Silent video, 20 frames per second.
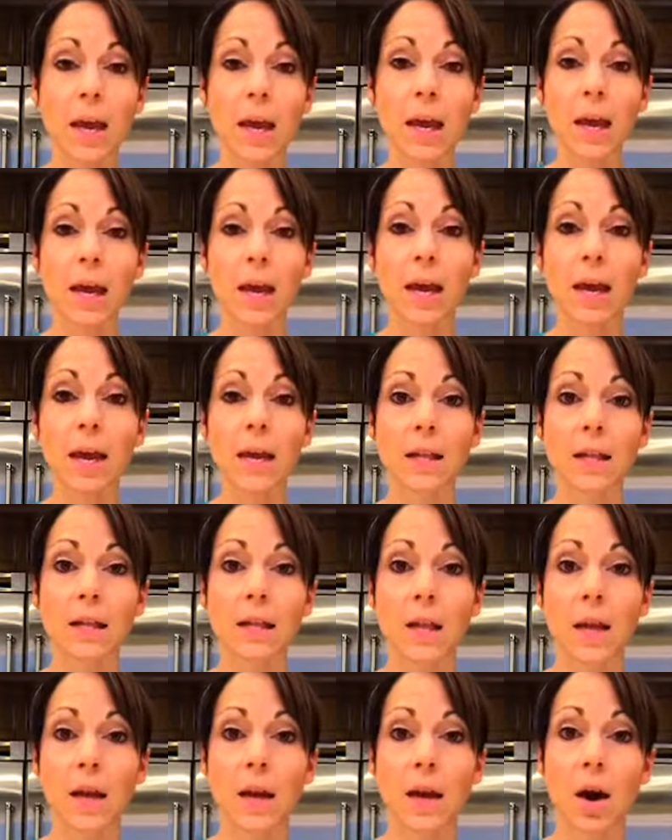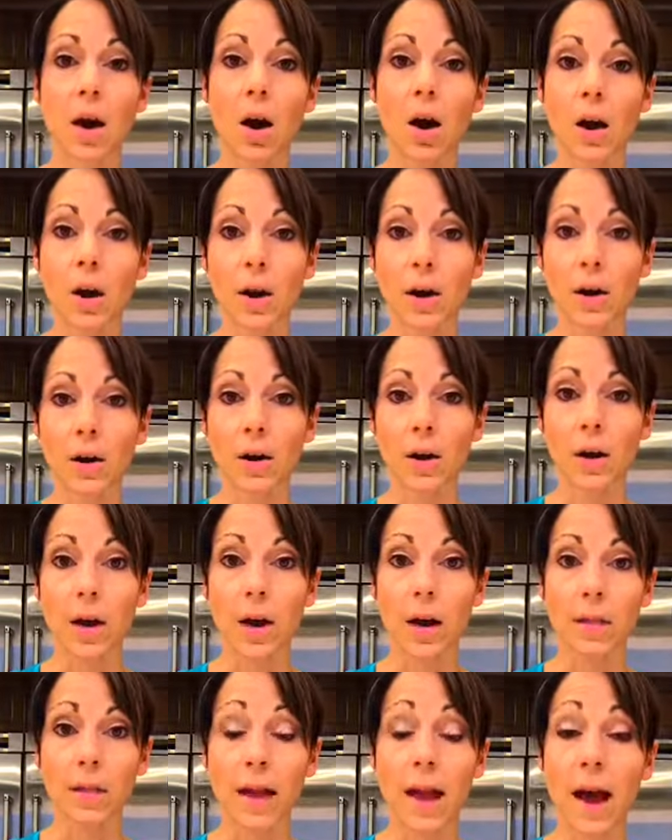And they have
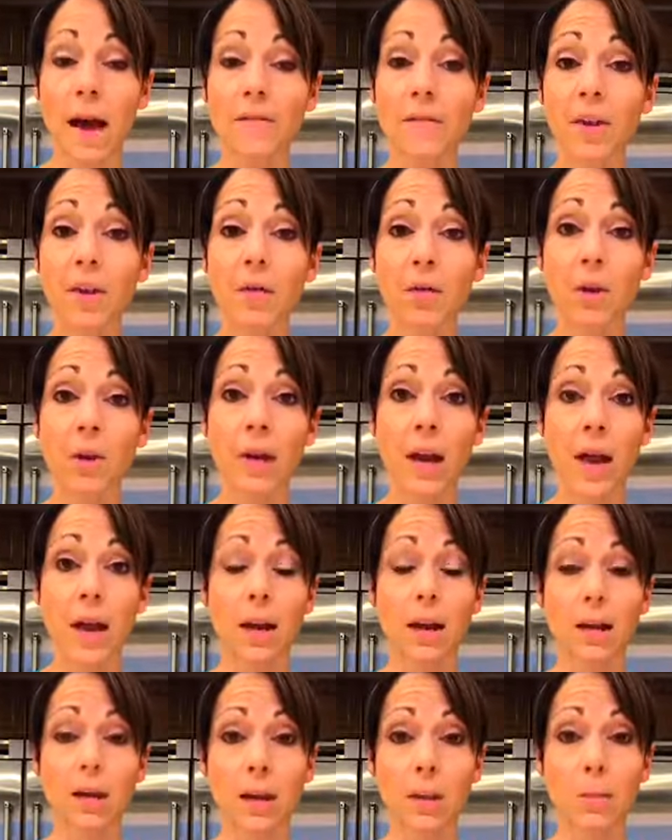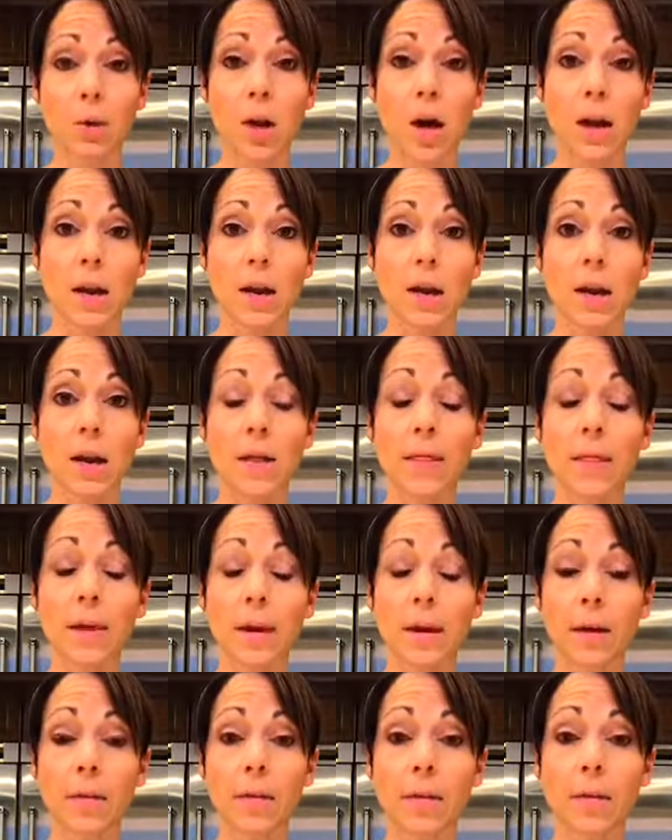that organic label on it. And
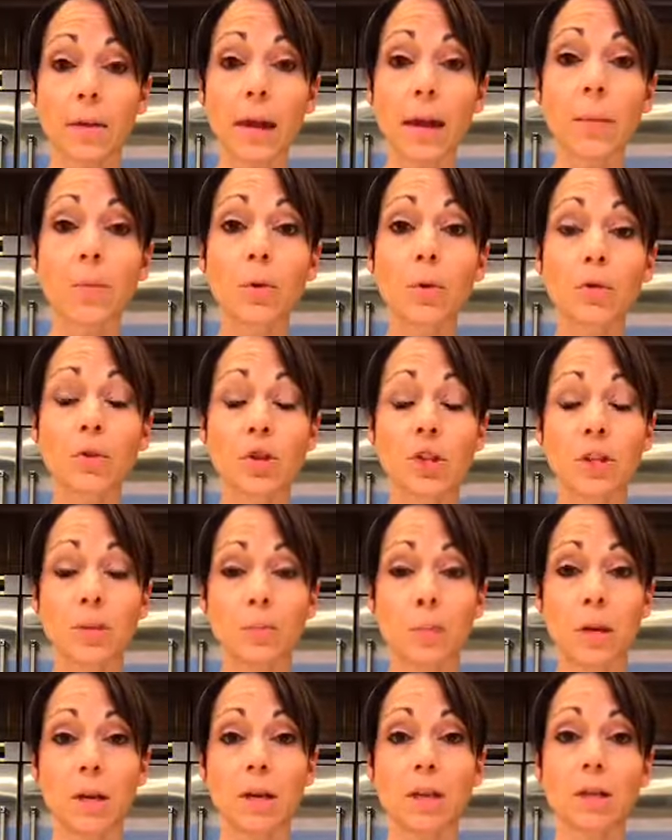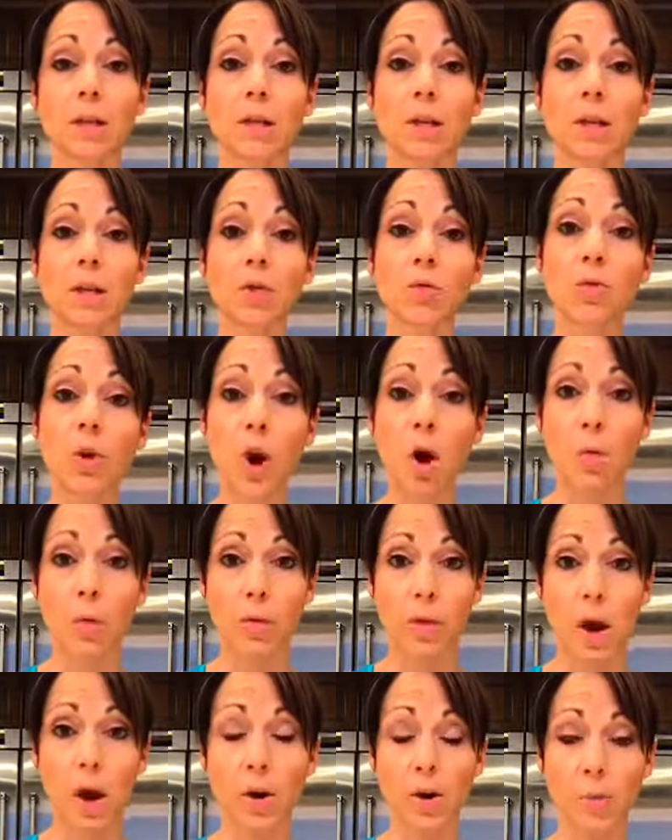the label just means that you know with
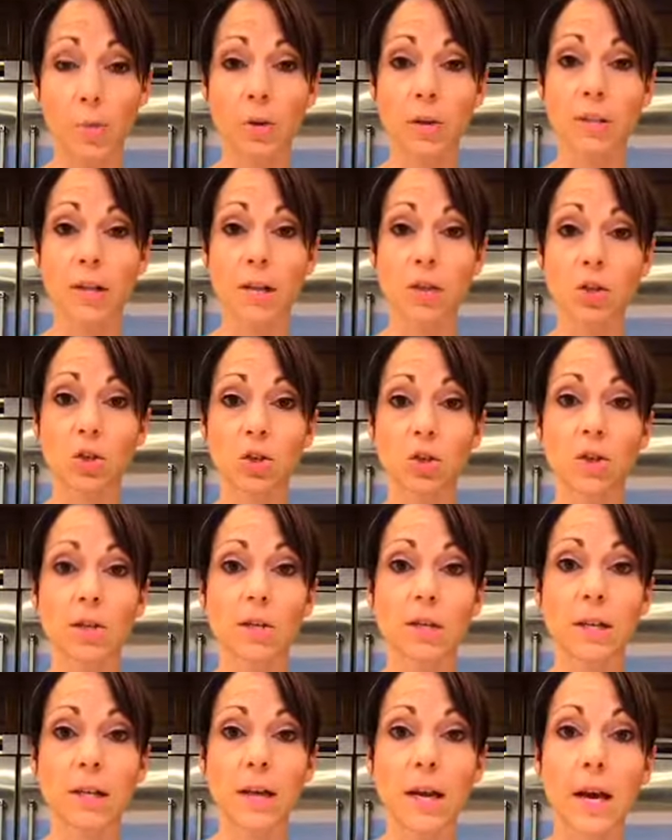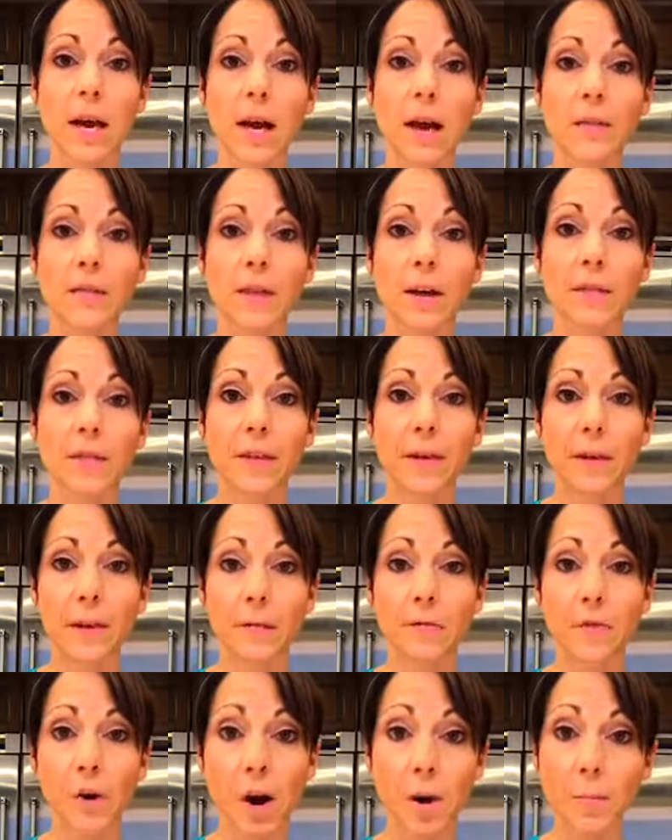100% certainty that
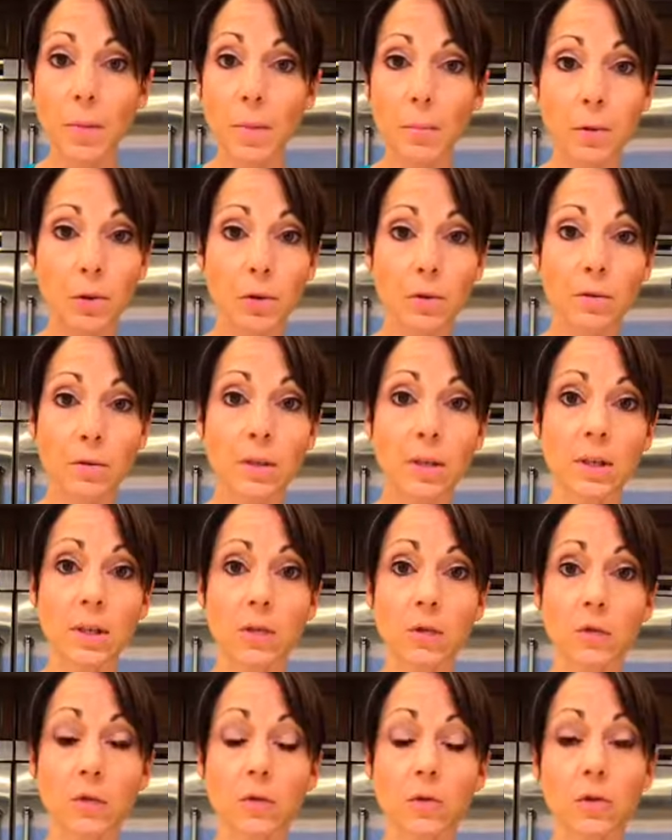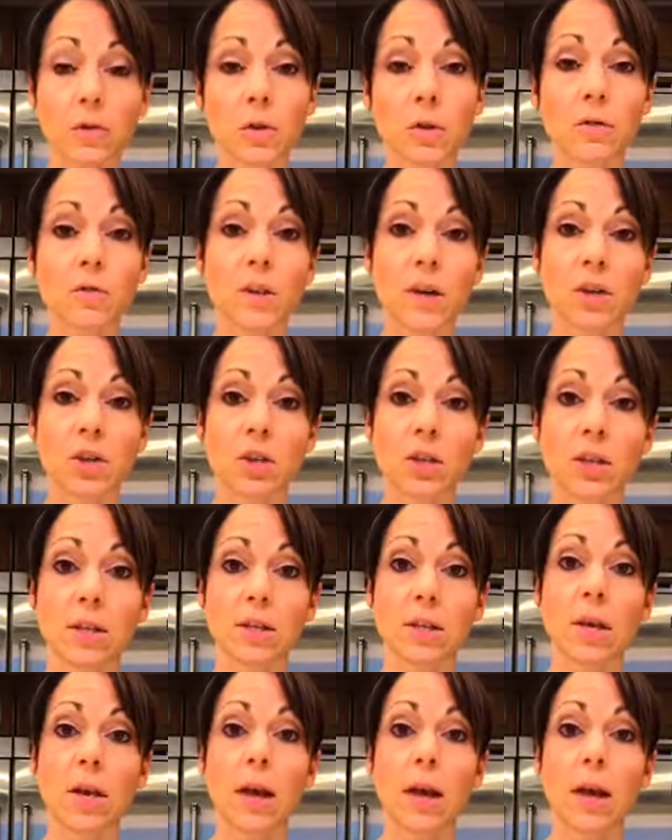the farm that produces those fruits and veggies